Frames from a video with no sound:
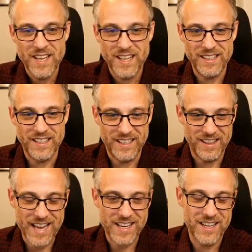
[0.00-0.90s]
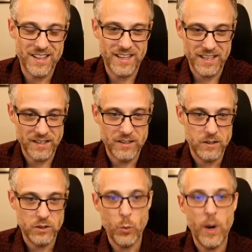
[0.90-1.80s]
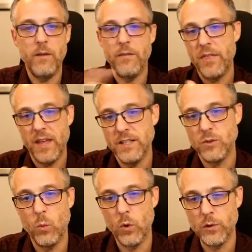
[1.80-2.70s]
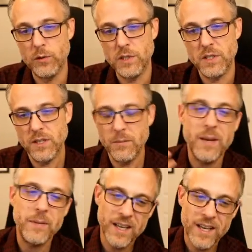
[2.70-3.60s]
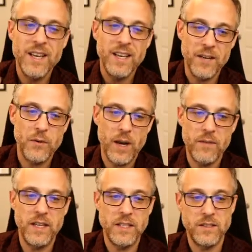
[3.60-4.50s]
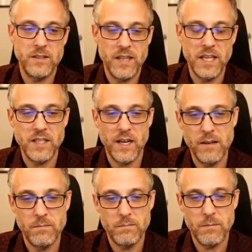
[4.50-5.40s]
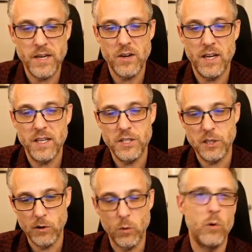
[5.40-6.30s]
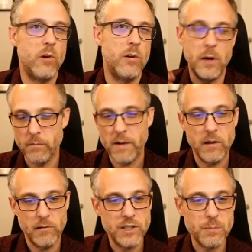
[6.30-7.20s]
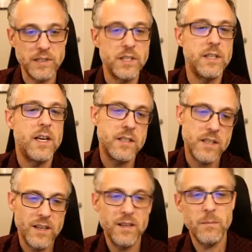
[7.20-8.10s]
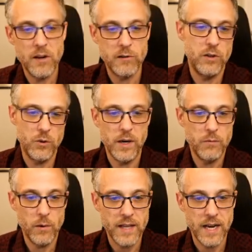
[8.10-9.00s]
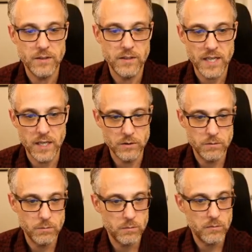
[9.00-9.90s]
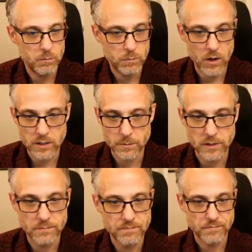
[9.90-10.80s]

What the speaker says: that kind of like 12th as words. So maybe if you have these things that I might not consider a word, but our regular expression does, 124,000 sounds plausible.